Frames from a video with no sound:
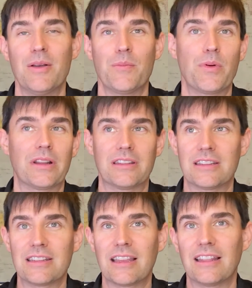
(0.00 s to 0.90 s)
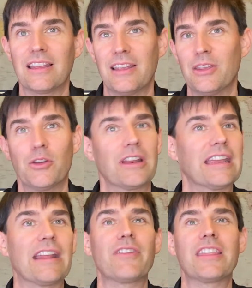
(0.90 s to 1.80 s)
put it succinctly, you're going to
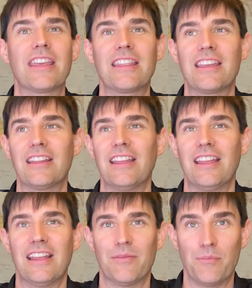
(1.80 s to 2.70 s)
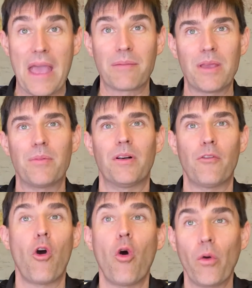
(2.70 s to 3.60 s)
get everything that Mac people have
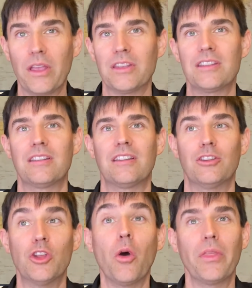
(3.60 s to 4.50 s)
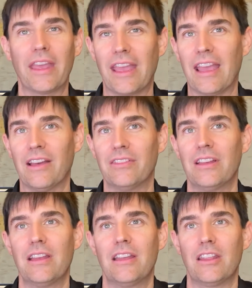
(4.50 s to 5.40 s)
always known they have,
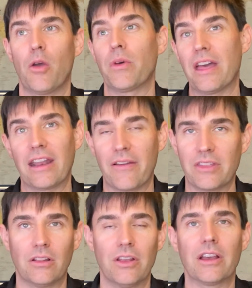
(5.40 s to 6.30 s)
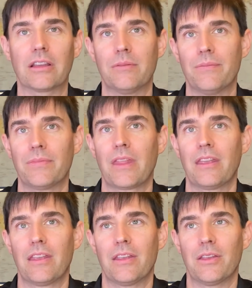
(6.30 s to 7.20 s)
without having to look.
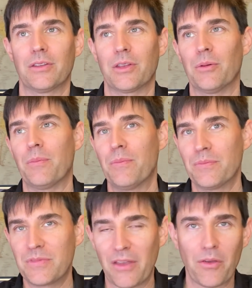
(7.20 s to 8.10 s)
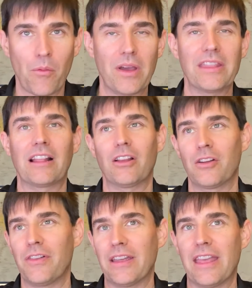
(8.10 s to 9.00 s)
So definitely wanted to
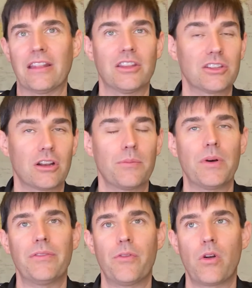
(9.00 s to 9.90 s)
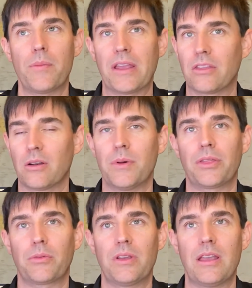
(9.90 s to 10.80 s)
clarify that. Does Thunderbolt 4 make Thunderbolt
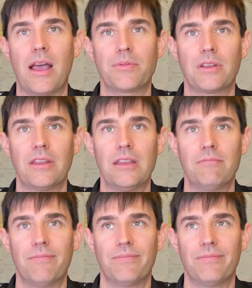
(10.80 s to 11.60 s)
3 obsolete?